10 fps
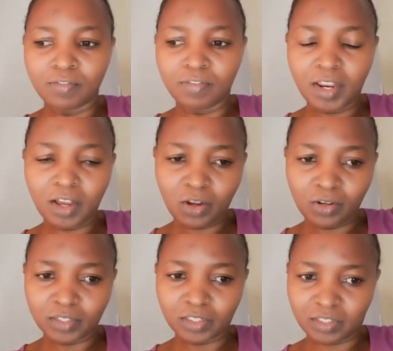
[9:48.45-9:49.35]

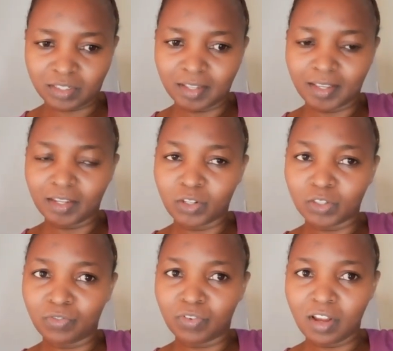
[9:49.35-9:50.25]
vlogs it
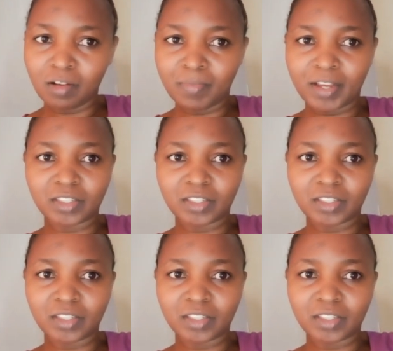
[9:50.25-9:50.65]
is vlogmas